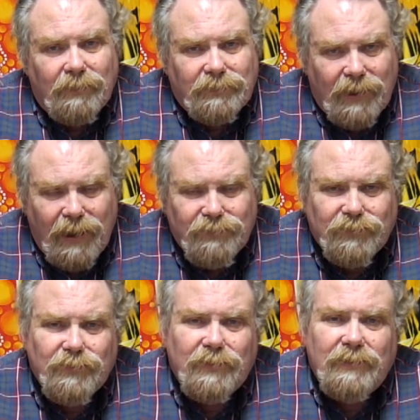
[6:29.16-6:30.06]
taste
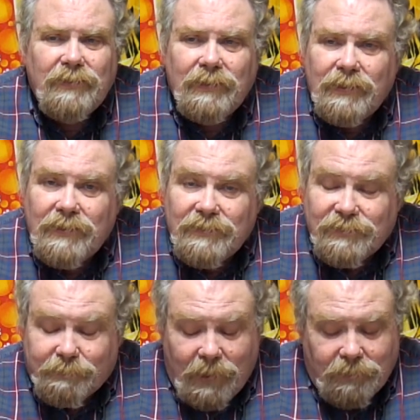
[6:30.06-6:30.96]
good,
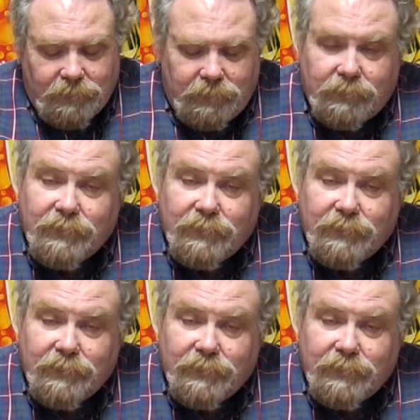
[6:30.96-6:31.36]
smell good.